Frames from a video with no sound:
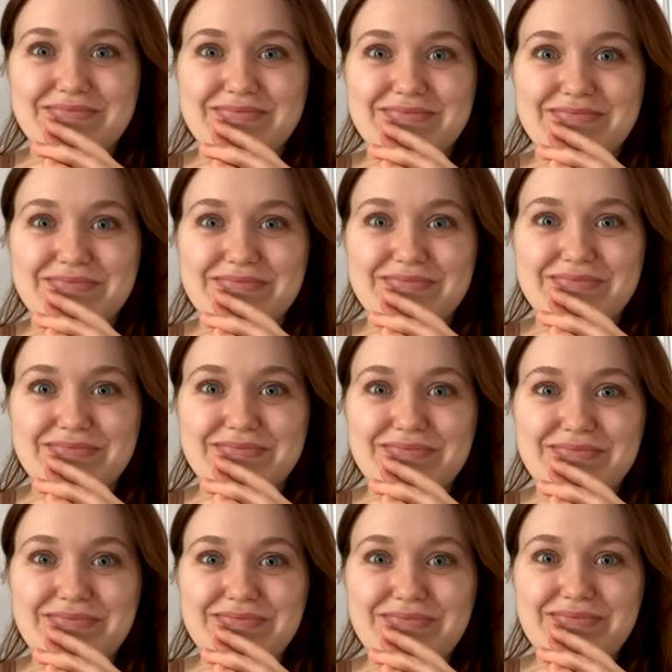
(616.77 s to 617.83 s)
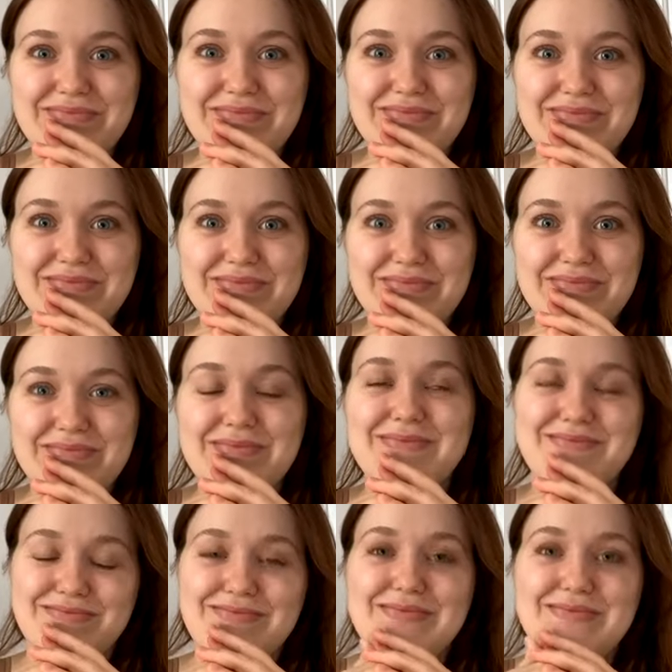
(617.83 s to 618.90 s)

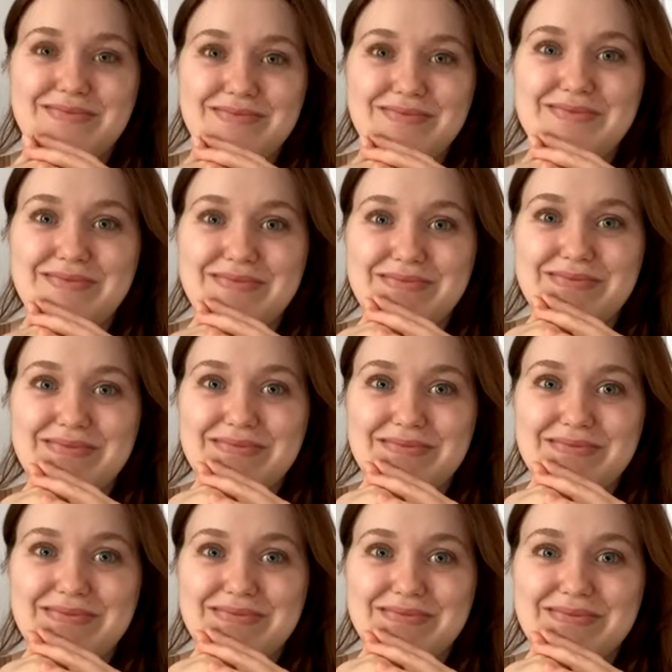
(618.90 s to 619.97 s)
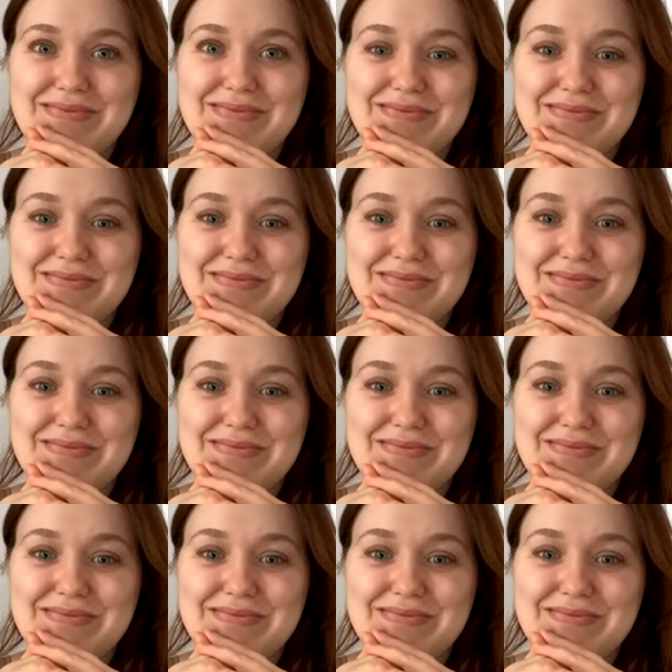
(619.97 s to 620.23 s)
(not speaking)